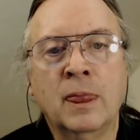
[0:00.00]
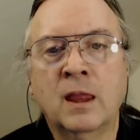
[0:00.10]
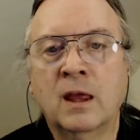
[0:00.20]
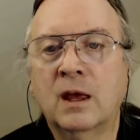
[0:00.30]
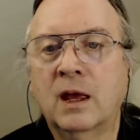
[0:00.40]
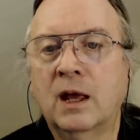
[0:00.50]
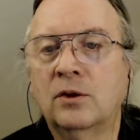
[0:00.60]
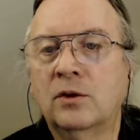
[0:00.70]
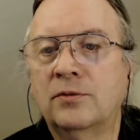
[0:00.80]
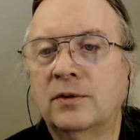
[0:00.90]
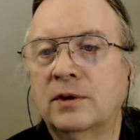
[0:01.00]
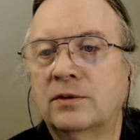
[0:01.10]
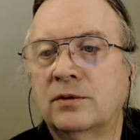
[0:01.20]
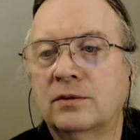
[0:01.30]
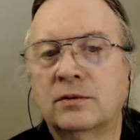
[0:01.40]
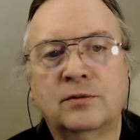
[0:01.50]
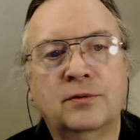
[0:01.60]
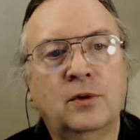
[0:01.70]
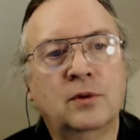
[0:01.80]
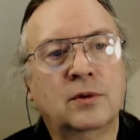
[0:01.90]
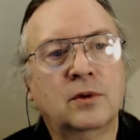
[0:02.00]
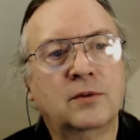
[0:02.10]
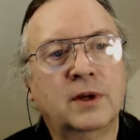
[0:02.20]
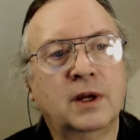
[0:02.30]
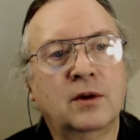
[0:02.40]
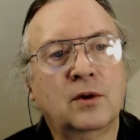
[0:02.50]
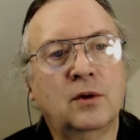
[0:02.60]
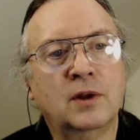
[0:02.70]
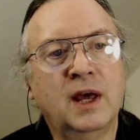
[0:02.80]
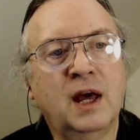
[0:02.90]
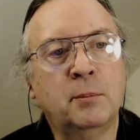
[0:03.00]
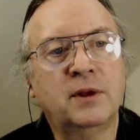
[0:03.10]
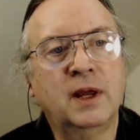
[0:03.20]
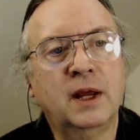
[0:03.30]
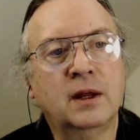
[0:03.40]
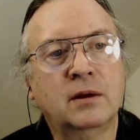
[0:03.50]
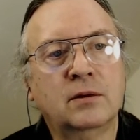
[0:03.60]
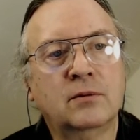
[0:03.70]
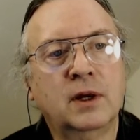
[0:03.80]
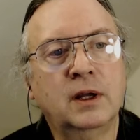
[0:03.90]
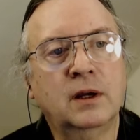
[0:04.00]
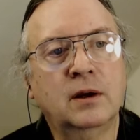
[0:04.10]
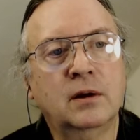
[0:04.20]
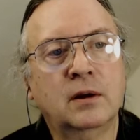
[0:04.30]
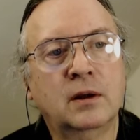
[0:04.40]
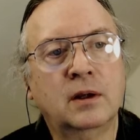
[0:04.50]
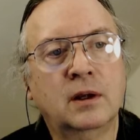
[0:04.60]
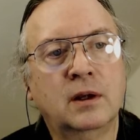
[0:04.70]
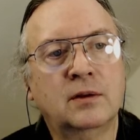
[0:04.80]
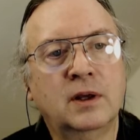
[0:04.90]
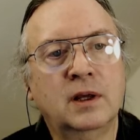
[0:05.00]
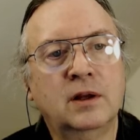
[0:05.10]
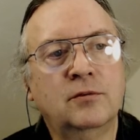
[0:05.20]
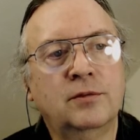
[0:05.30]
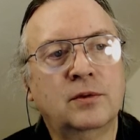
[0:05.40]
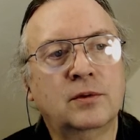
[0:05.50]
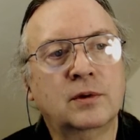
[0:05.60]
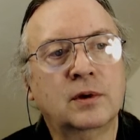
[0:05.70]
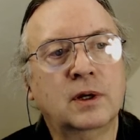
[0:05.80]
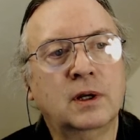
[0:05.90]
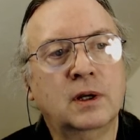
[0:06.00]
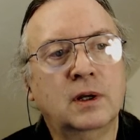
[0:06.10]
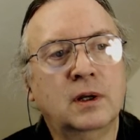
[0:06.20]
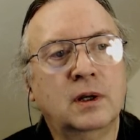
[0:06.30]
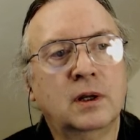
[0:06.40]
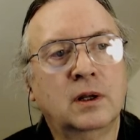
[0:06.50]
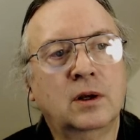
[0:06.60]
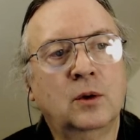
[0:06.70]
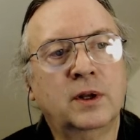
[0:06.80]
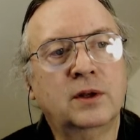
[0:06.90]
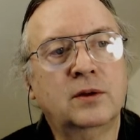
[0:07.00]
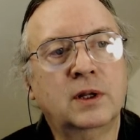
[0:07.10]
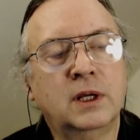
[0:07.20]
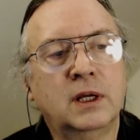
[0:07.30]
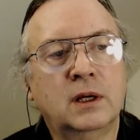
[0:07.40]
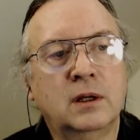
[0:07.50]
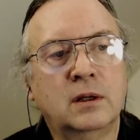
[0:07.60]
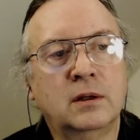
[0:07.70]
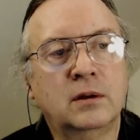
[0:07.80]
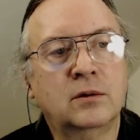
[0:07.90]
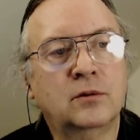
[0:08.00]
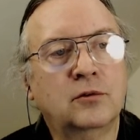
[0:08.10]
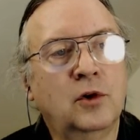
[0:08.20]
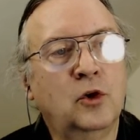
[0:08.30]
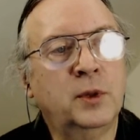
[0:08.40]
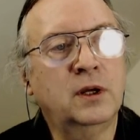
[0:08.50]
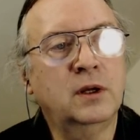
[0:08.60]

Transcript: and look for this folder over here called App Data right here. It's a hidden folder. And go into the roaming